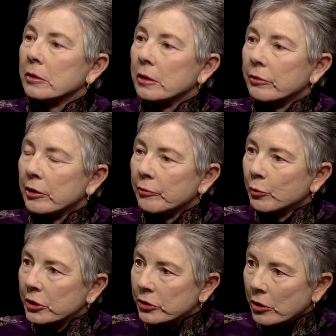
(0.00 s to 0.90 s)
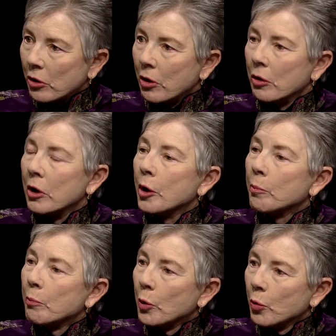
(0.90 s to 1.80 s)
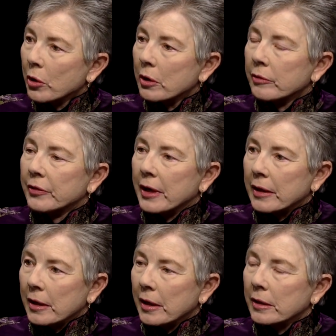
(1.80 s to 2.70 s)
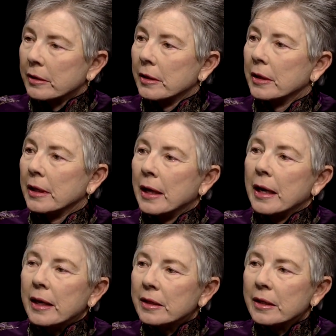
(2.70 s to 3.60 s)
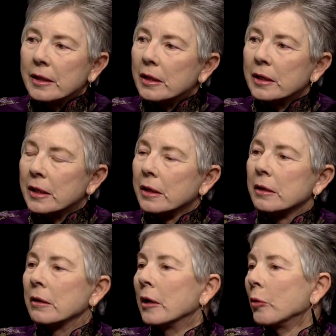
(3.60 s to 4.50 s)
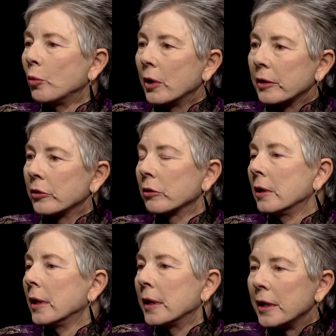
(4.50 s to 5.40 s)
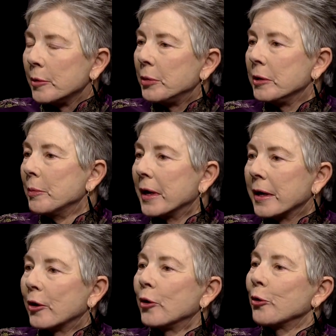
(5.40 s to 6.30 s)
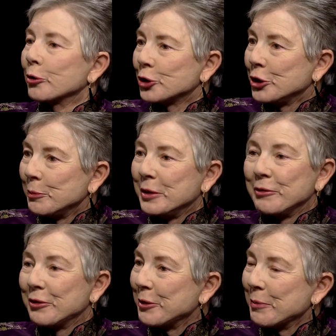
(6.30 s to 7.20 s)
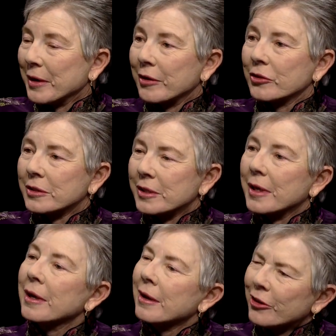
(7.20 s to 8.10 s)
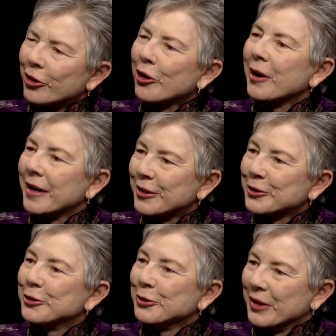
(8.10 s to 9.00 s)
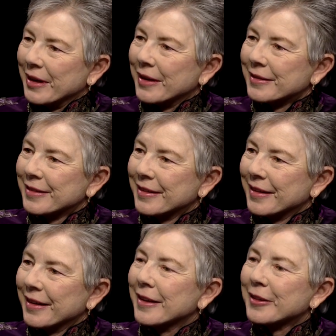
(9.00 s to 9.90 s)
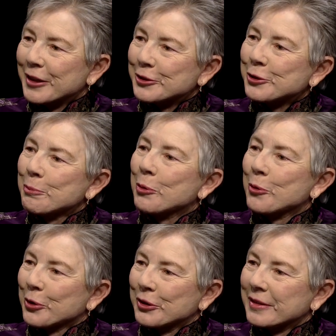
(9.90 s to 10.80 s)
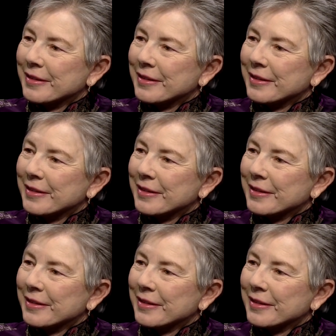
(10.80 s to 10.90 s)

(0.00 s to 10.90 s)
If we saw more of that kind of thing, I think a kid, whether he be male or she be female, could say, you know, I could do that. And that's important.